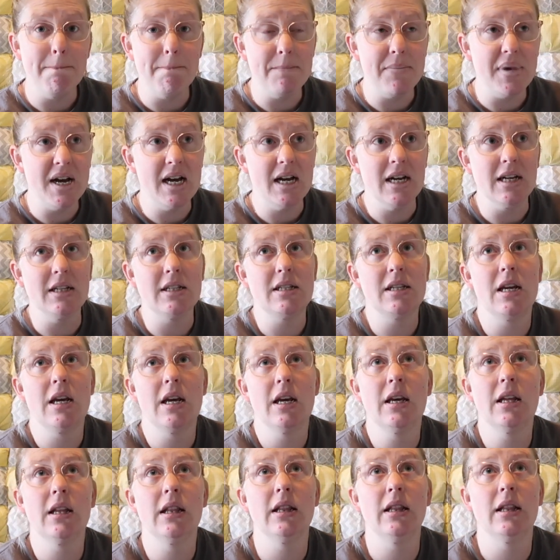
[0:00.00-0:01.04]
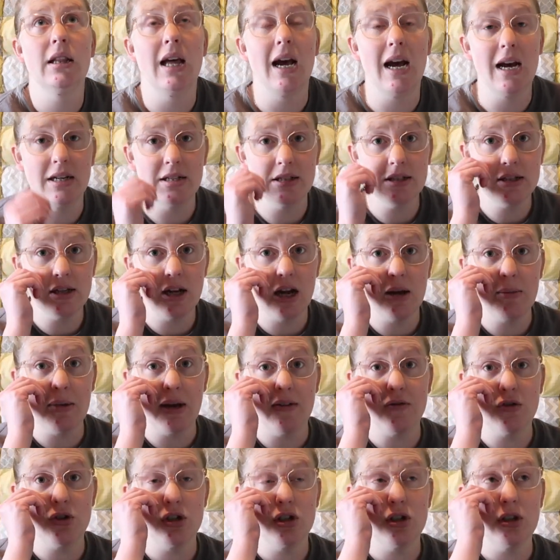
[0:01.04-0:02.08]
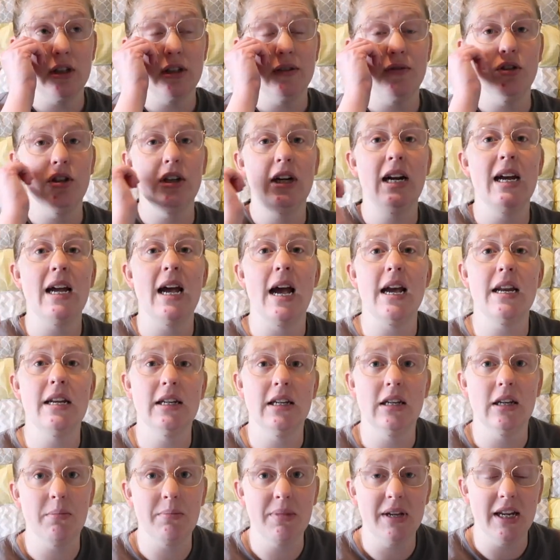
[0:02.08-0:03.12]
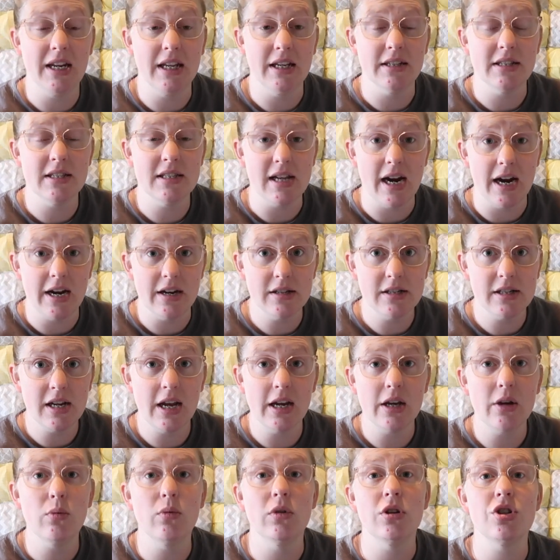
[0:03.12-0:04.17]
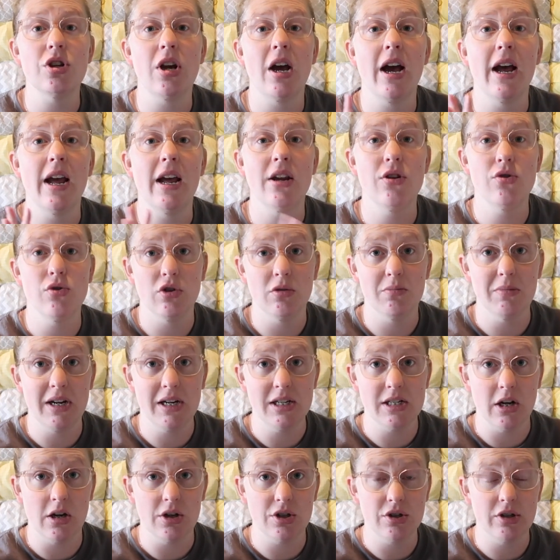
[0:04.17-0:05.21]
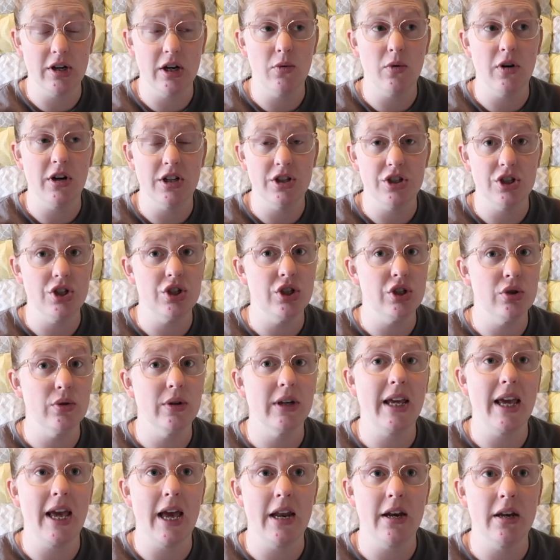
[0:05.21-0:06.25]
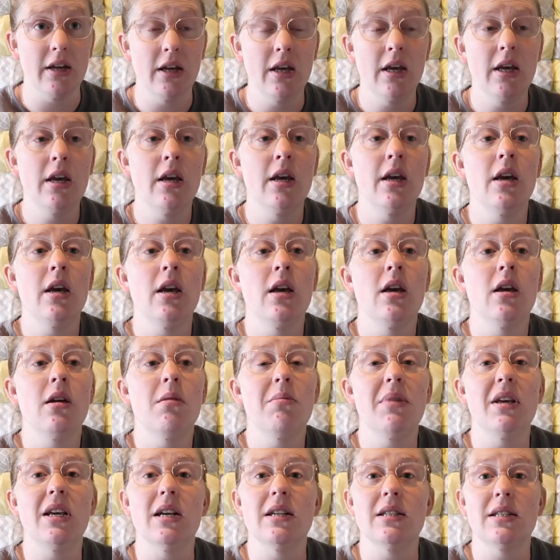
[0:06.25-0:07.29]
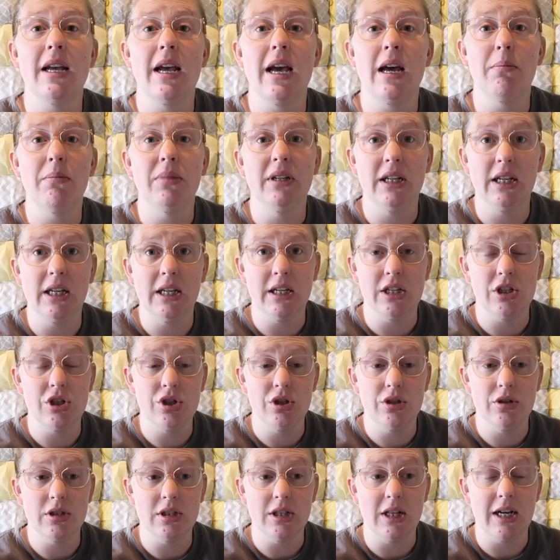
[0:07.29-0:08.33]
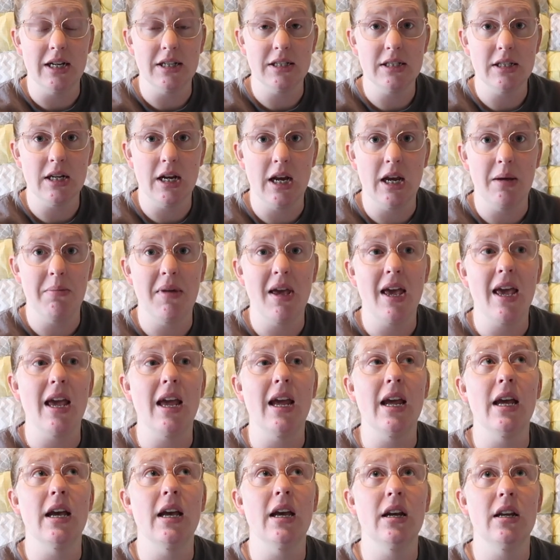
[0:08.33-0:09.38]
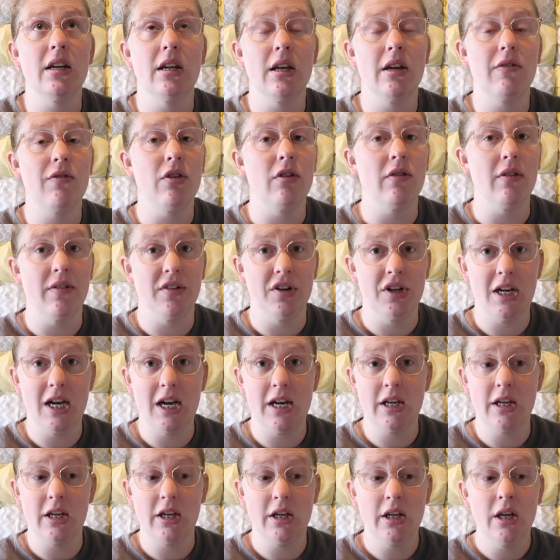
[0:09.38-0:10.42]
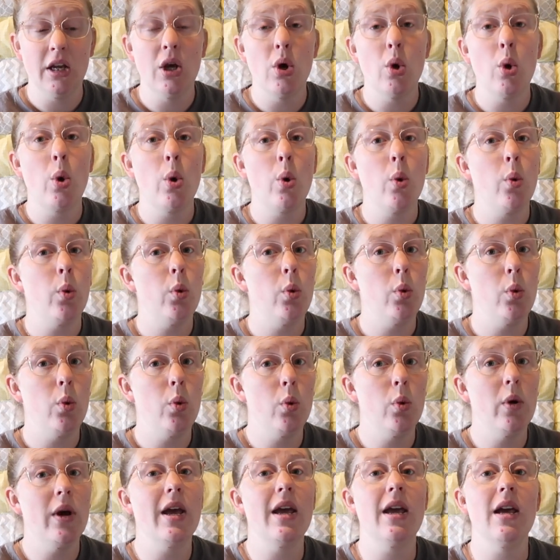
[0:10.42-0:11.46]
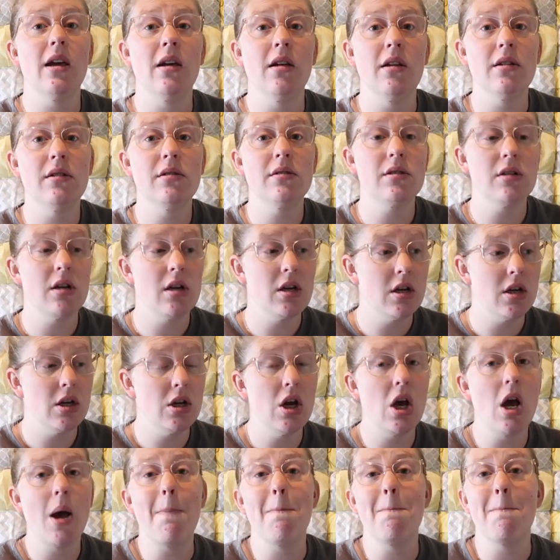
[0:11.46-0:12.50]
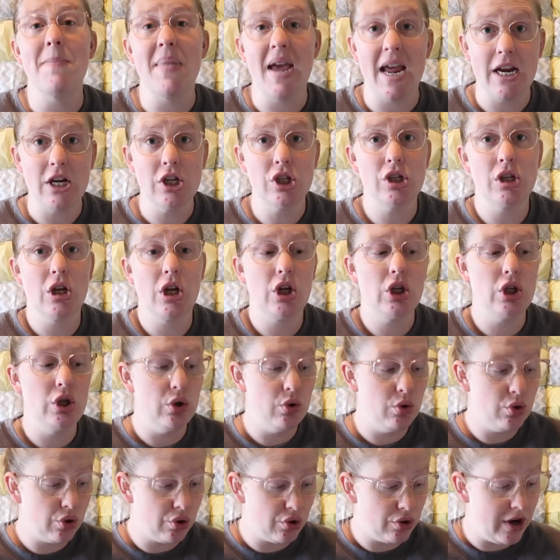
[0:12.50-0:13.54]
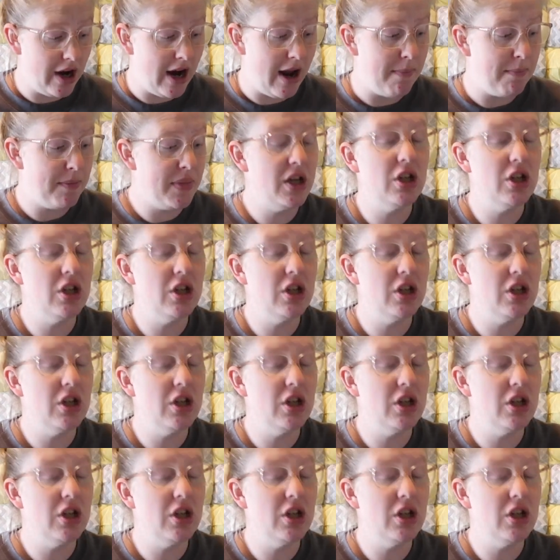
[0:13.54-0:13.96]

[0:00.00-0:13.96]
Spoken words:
but last time after delivery I ended up getting side attack, which I told my doctor I wanted to do again because I had bleeding issues last time, and if you've ever had it, it makes you cramp